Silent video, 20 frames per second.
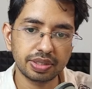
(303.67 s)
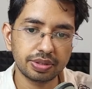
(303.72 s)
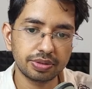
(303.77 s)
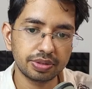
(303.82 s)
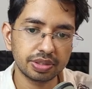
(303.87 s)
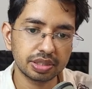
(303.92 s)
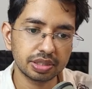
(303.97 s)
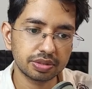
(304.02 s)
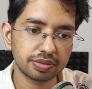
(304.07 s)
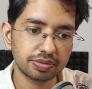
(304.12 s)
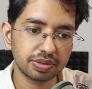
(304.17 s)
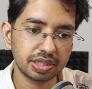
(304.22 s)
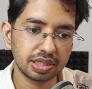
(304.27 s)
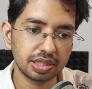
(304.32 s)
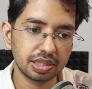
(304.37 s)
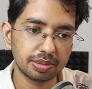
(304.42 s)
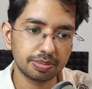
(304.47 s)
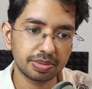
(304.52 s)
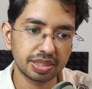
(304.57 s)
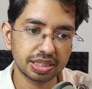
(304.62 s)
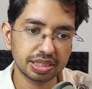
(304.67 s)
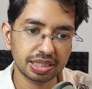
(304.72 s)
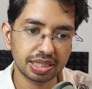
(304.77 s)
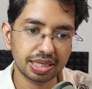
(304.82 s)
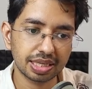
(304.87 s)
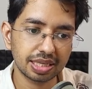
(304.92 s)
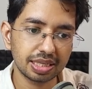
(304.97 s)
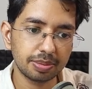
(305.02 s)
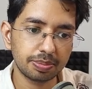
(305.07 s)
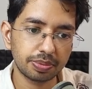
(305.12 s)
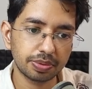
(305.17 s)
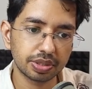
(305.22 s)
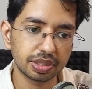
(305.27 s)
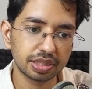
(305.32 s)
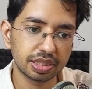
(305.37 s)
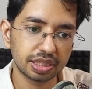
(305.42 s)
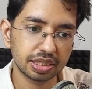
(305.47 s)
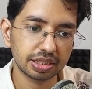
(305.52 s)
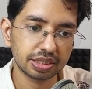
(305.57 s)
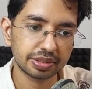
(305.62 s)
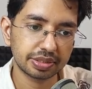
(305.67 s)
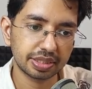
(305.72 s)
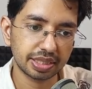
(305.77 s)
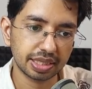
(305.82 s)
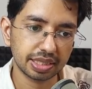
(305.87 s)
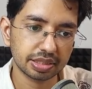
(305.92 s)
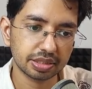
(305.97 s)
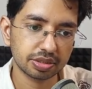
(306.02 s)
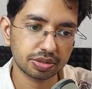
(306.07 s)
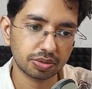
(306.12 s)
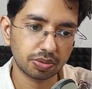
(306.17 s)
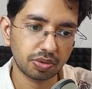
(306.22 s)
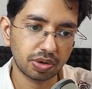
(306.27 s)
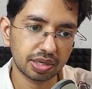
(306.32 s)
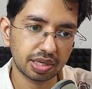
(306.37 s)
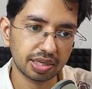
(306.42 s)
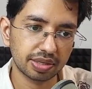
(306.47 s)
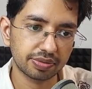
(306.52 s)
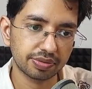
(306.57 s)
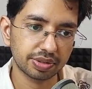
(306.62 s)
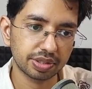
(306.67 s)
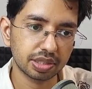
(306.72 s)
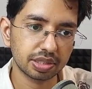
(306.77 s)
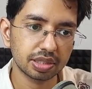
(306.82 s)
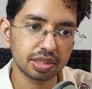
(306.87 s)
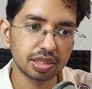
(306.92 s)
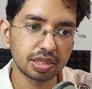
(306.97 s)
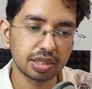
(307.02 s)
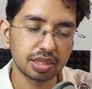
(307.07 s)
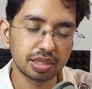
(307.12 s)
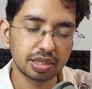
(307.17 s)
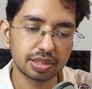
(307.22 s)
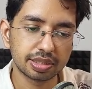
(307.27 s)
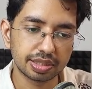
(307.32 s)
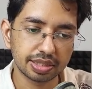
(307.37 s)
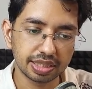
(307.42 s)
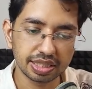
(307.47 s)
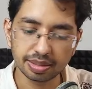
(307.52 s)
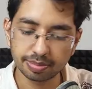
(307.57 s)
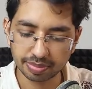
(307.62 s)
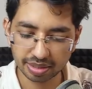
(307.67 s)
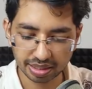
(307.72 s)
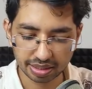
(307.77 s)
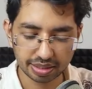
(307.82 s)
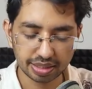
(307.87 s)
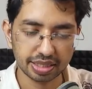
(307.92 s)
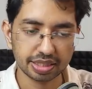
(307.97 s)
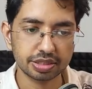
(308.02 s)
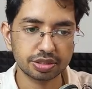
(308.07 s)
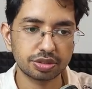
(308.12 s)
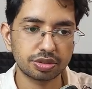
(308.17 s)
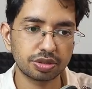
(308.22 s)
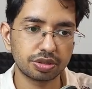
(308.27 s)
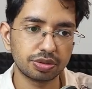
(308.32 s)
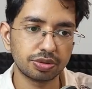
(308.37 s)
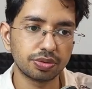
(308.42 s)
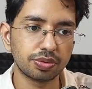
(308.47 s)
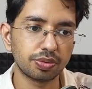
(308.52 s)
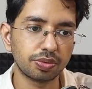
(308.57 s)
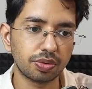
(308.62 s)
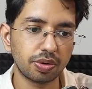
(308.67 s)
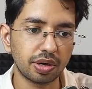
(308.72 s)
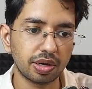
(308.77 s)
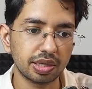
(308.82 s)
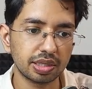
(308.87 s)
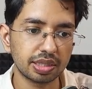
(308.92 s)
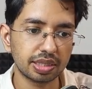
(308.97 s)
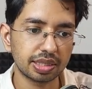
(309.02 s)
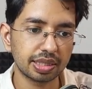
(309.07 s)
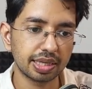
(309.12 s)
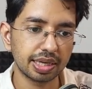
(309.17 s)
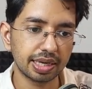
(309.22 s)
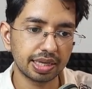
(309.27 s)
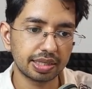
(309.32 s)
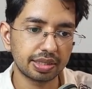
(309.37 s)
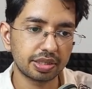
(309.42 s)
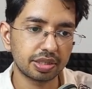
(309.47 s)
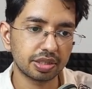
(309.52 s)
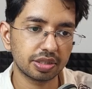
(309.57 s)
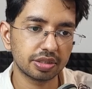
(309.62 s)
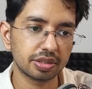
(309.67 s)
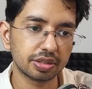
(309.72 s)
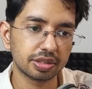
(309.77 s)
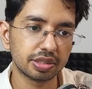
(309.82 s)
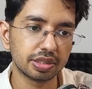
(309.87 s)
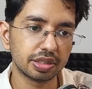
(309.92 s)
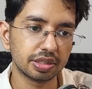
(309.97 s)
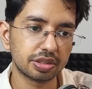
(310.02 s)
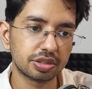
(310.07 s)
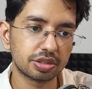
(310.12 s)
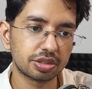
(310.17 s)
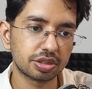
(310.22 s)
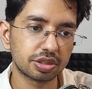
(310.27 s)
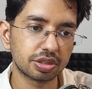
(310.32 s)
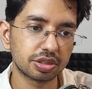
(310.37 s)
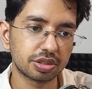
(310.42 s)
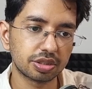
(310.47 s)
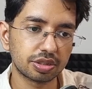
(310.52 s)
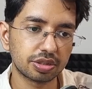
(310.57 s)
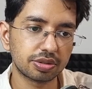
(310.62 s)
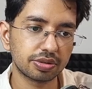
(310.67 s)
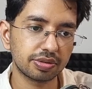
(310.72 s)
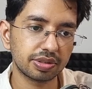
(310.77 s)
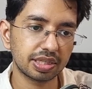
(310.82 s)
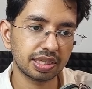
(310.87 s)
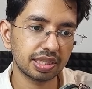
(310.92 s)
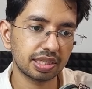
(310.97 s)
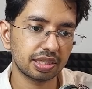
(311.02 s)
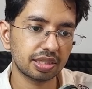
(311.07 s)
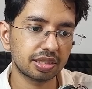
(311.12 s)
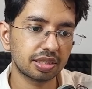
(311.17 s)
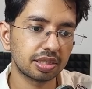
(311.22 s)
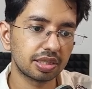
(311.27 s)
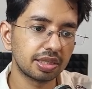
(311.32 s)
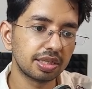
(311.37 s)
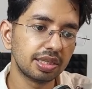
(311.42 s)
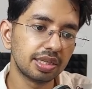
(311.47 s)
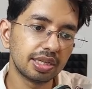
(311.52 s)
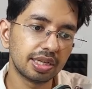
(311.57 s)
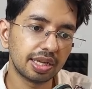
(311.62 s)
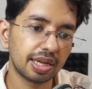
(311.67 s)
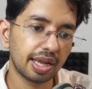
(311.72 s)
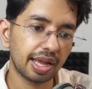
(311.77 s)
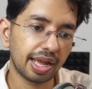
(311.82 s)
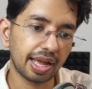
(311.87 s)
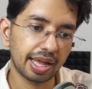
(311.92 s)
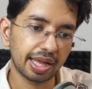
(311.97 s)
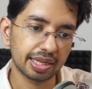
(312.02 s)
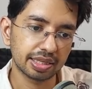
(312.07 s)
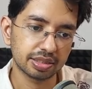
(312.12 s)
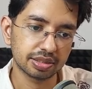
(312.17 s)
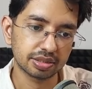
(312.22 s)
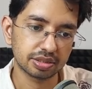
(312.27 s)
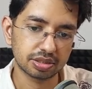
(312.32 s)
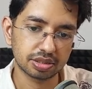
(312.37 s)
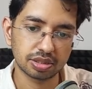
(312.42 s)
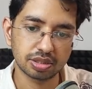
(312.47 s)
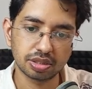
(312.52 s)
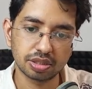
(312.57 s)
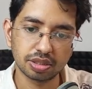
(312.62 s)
do is we basically put this text, whatever email text you want, get rich quick, and